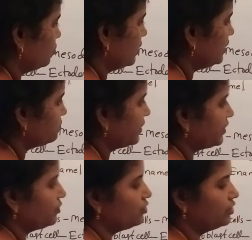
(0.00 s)
is known as
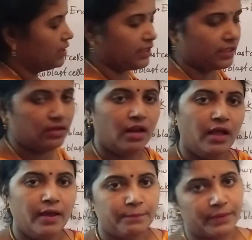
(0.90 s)
periodontal
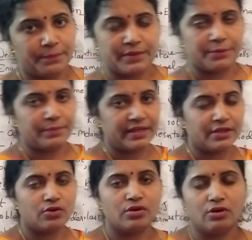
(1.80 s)
membrane.
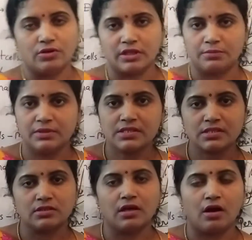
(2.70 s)
Periodontal
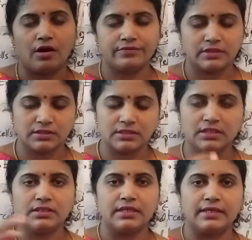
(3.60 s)
means after
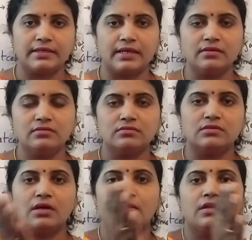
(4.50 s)
the
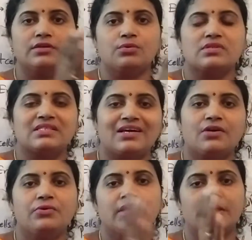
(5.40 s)
dentine, it was
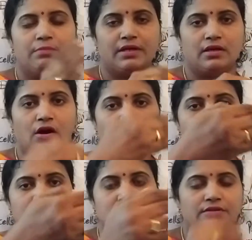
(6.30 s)
surrounded by,
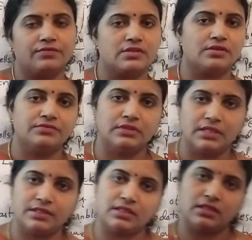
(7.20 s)
outer surface of the
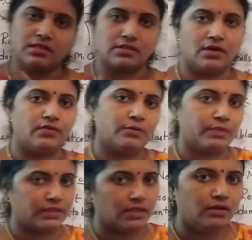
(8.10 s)
dentine is
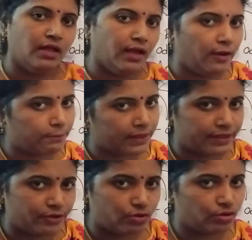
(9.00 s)
covered by the
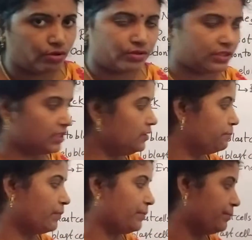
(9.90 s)
periodontal
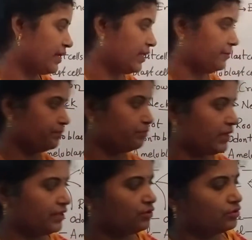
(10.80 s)
membrane.
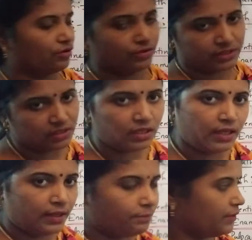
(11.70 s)
Periodontal
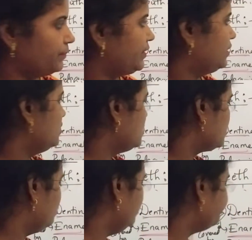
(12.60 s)
membrane.
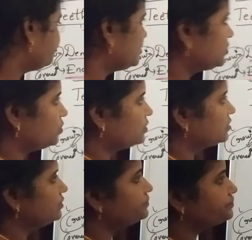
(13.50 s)
So this was
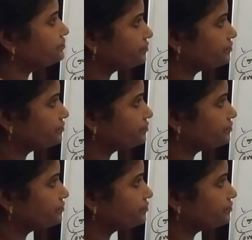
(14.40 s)
a